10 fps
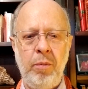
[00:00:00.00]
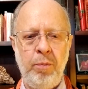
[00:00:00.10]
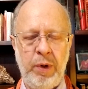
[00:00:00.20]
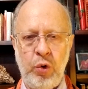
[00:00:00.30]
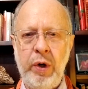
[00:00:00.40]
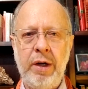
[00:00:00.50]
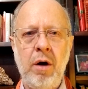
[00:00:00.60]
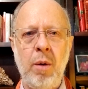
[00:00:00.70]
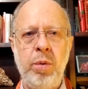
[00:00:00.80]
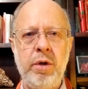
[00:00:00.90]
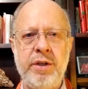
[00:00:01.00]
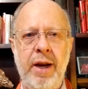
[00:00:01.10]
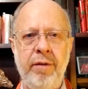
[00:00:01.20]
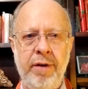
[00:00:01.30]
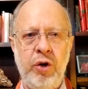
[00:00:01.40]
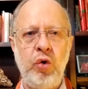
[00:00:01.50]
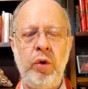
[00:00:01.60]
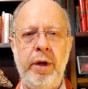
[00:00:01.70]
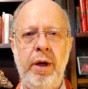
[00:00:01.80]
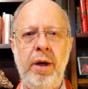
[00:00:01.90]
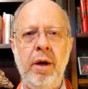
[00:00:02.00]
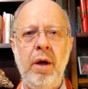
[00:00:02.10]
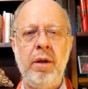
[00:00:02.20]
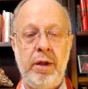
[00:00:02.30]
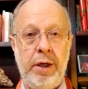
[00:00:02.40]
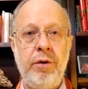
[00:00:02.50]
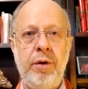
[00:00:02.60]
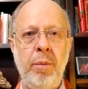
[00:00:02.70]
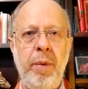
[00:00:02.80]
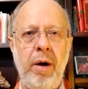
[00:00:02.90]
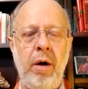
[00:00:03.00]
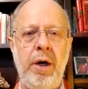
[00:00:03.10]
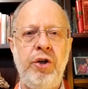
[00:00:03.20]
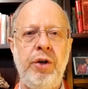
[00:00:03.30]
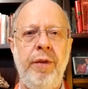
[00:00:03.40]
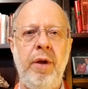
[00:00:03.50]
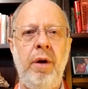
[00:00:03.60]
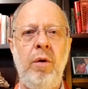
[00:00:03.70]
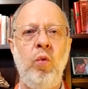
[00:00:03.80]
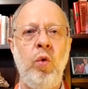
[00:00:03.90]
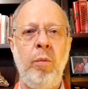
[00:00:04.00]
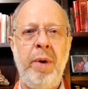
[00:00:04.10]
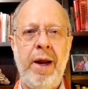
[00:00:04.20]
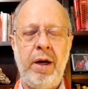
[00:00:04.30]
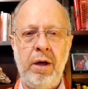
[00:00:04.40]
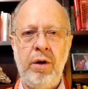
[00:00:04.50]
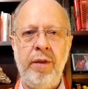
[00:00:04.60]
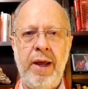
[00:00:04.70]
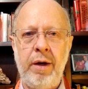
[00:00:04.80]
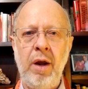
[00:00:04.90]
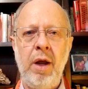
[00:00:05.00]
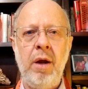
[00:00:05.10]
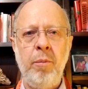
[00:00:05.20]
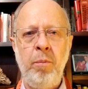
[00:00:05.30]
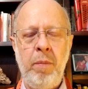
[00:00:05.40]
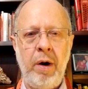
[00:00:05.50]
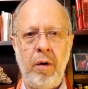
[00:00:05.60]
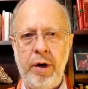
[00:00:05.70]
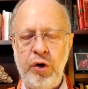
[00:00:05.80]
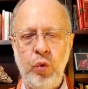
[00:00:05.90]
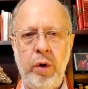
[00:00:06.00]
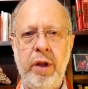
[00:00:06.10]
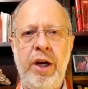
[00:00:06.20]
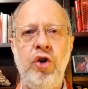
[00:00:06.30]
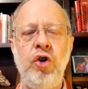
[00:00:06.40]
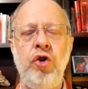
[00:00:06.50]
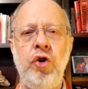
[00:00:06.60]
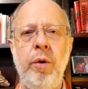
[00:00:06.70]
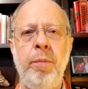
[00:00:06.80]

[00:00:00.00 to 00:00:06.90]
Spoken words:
between couples that eventually leads to marriage, and then we're back into that marriage relationship.